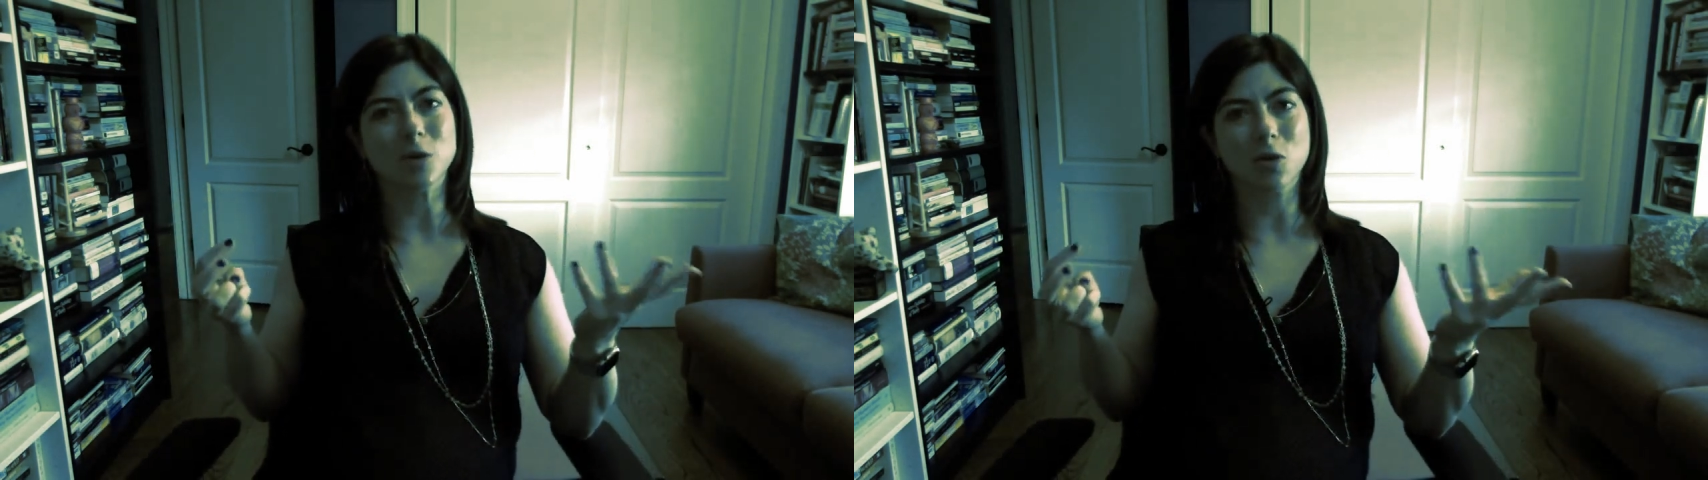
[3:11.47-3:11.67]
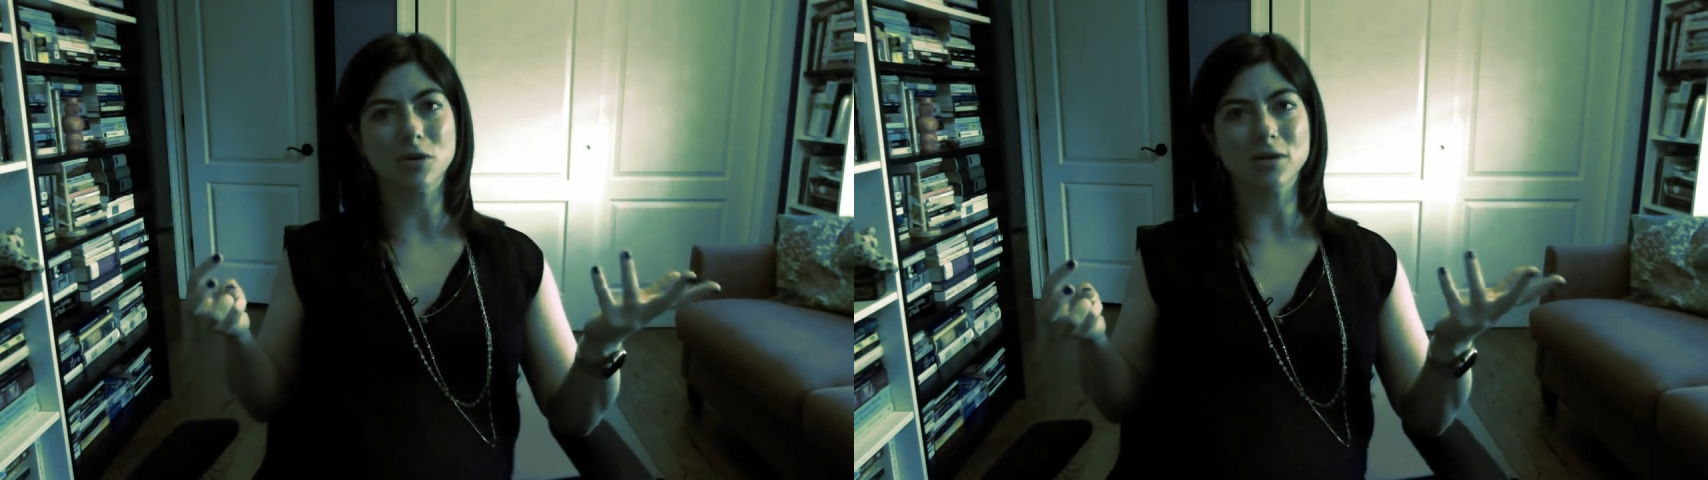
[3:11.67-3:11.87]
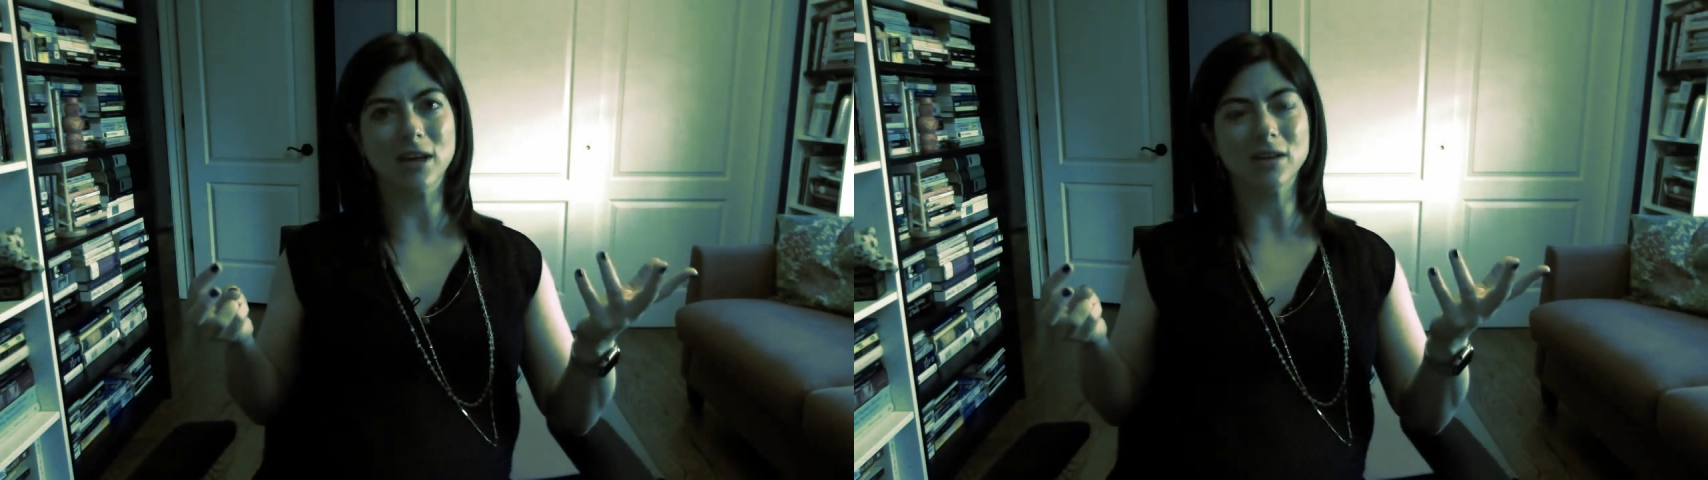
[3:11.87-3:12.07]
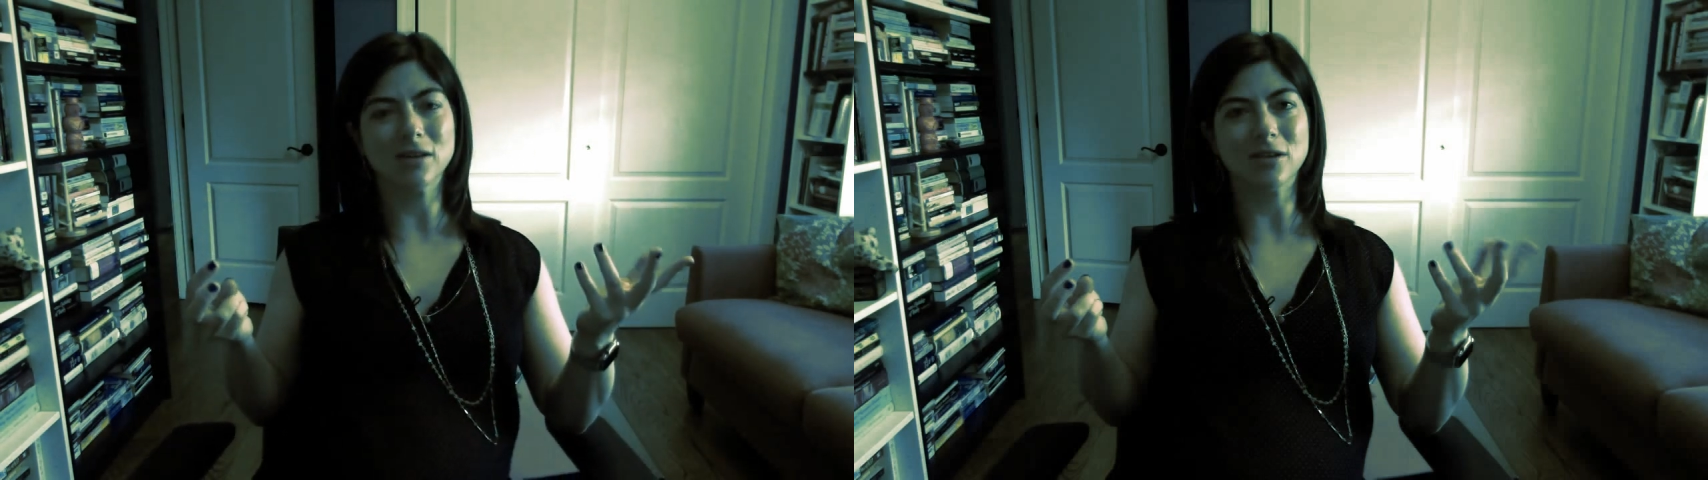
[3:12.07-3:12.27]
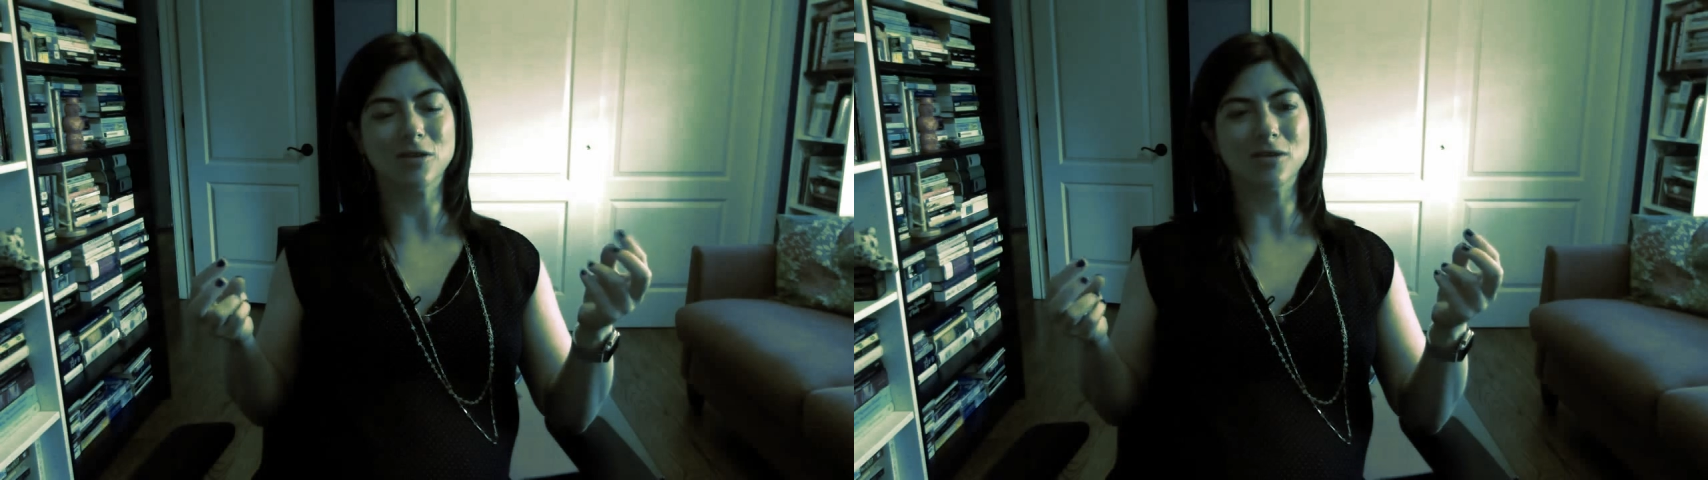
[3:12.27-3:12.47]
oral sex
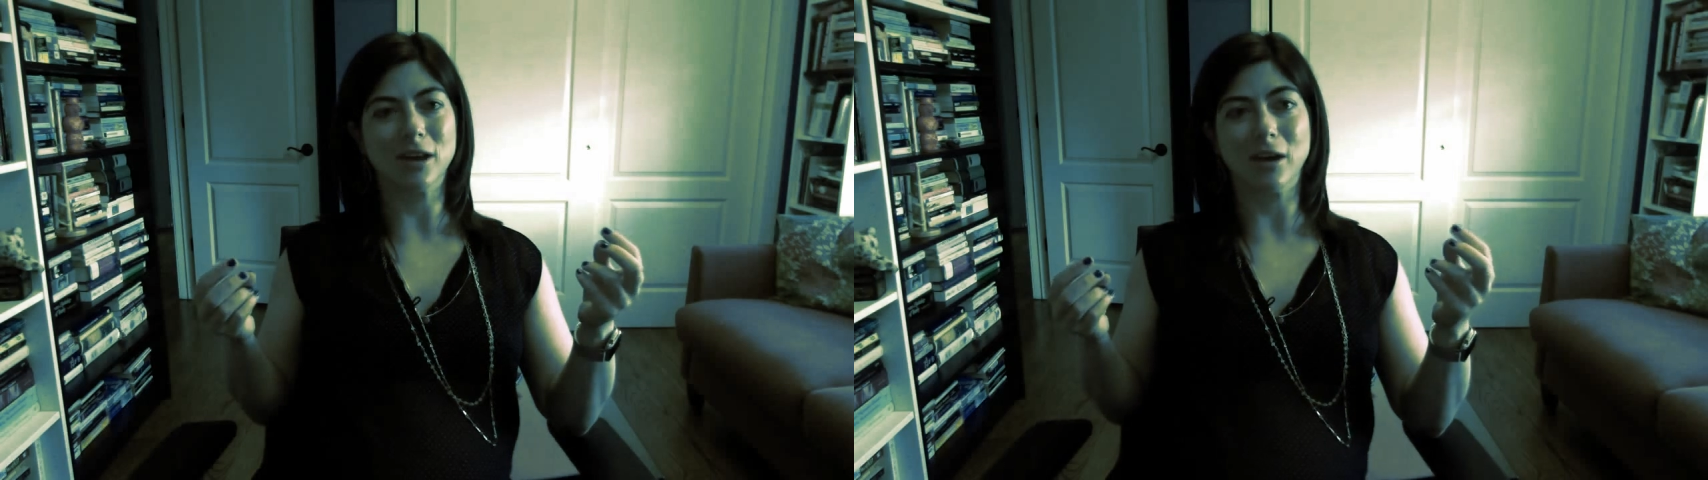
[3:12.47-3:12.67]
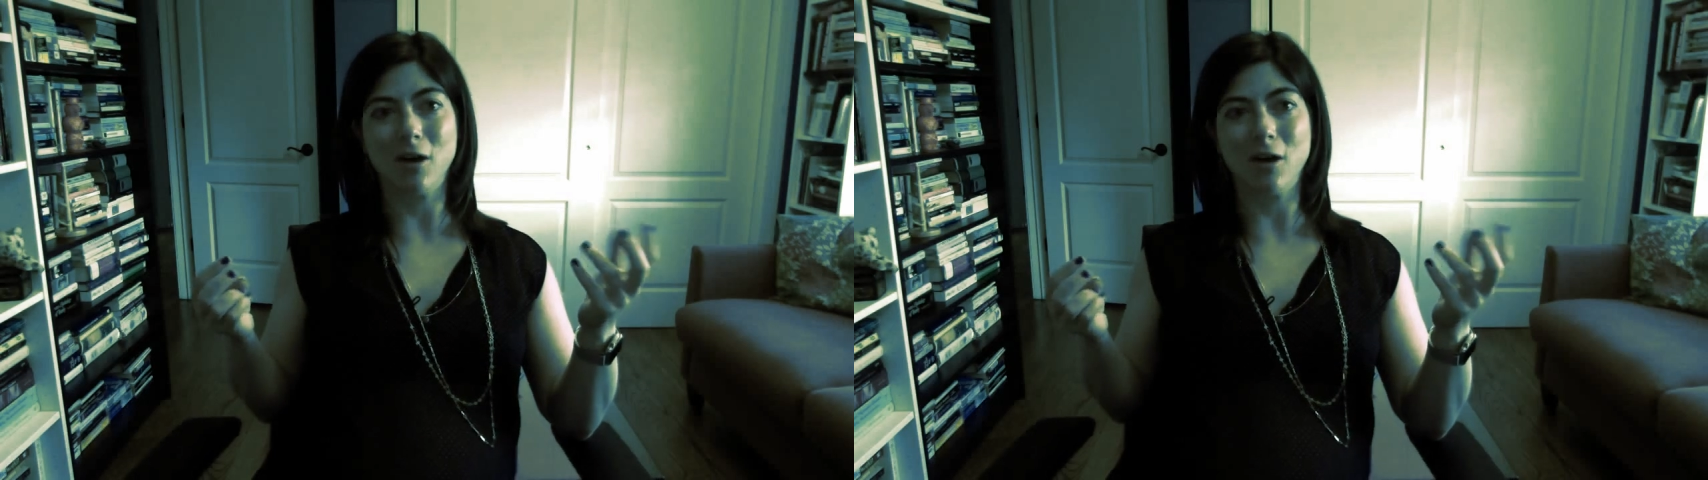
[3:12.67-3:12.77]
on you, it's like,